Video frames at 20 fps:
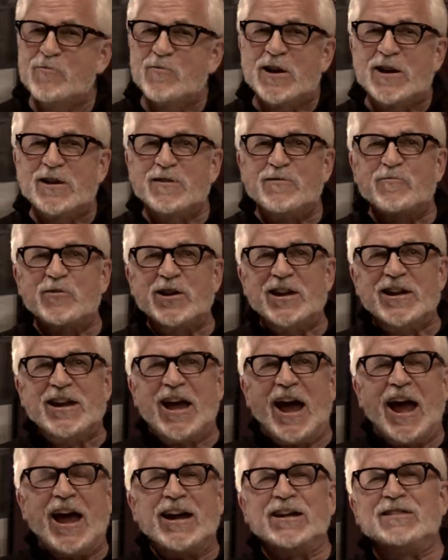We, we
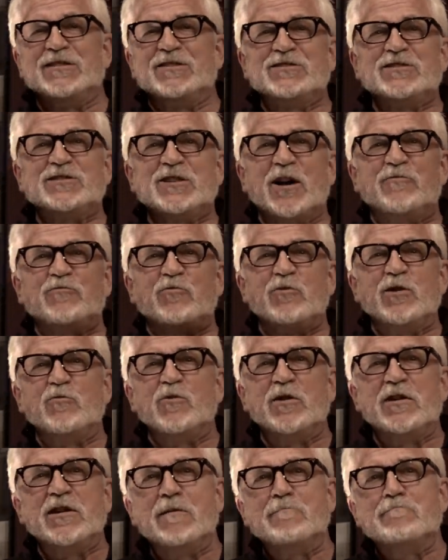gain, there's stuff we
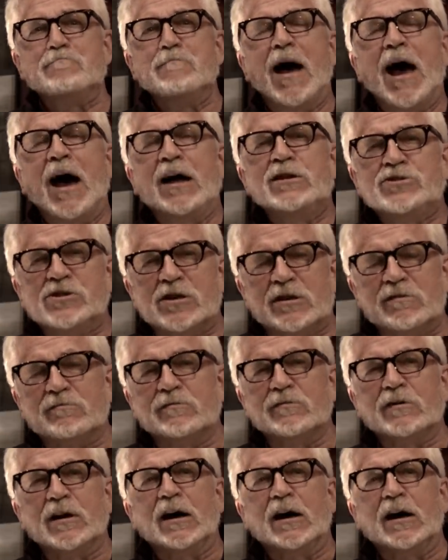wouldn't imagine.